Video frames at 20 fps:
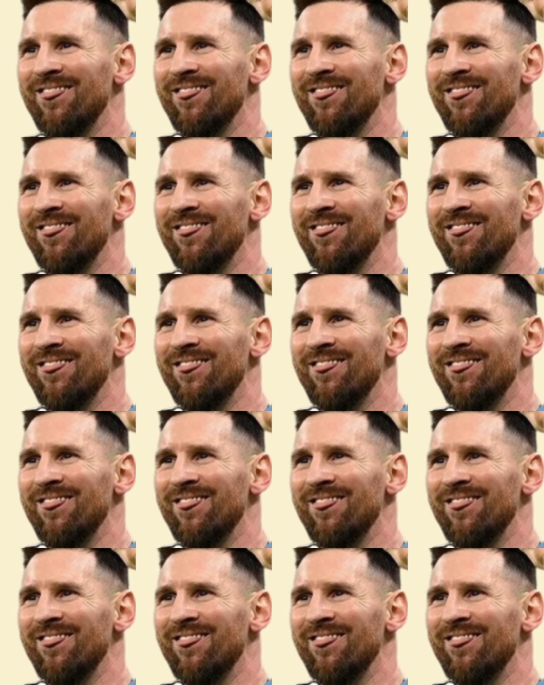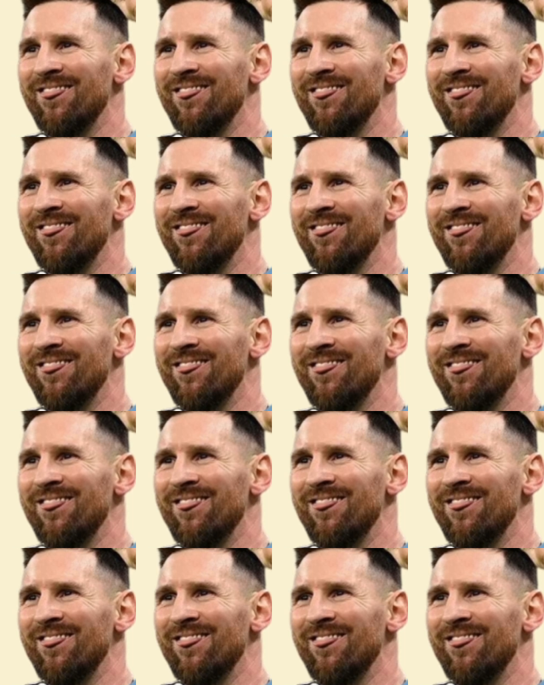
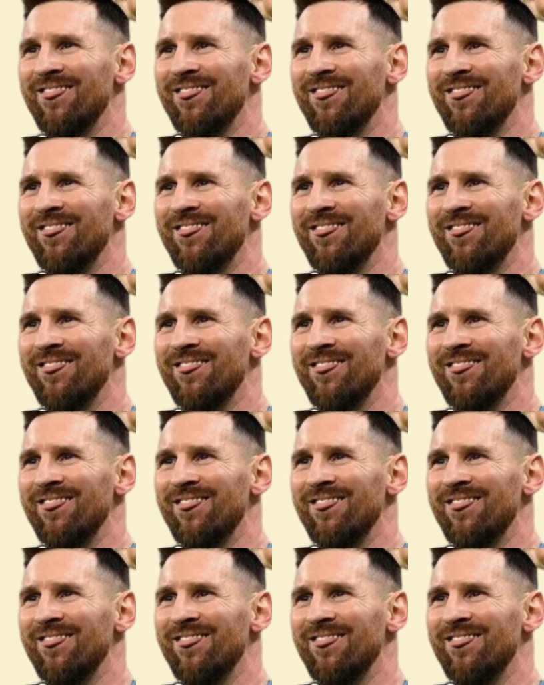(no one is talking)